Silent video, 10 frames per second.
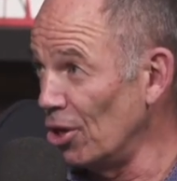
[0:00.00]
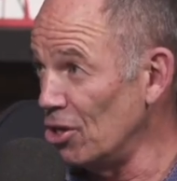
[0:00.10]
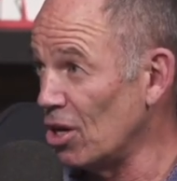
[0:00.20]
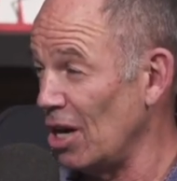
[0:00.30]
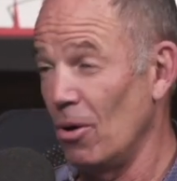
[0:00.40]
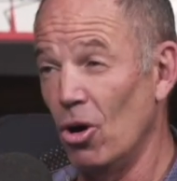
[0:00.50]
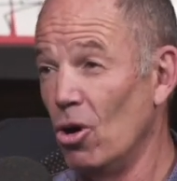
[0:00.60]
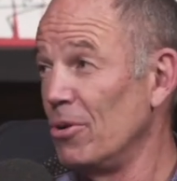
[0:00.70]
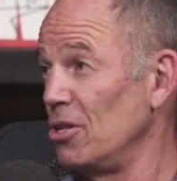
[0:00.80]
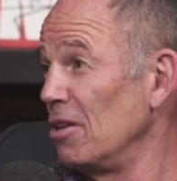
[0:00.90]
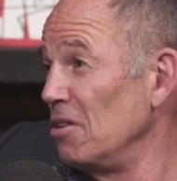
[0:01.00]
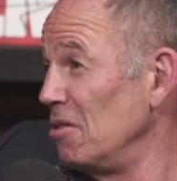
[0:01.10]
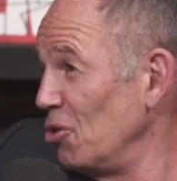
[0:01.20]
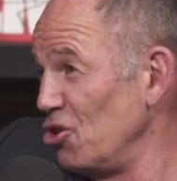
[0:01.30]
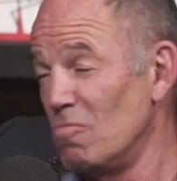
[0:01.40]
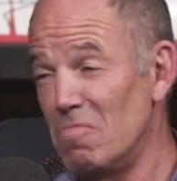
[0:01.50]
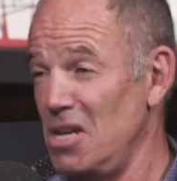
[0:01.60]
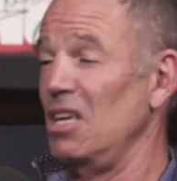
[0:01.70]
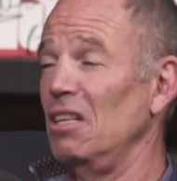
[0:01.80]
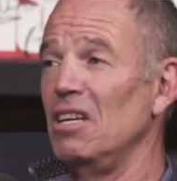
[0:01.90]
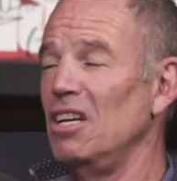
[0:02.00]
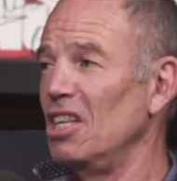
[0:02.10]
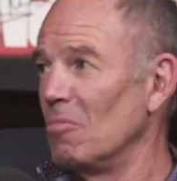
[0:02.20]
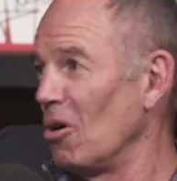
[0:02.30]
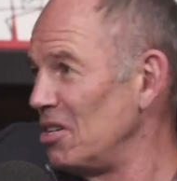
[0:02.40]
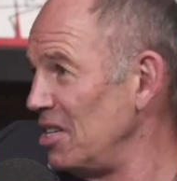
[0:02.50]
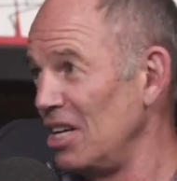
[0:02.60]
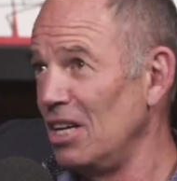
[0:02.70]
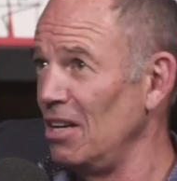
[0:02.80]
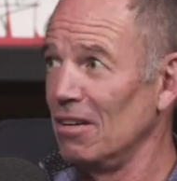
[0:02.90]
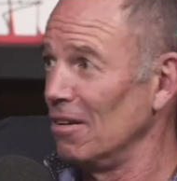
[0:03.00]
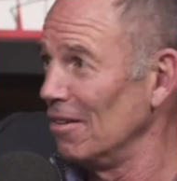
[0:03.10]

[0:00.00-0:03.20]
and you come home and you immediately need the martini and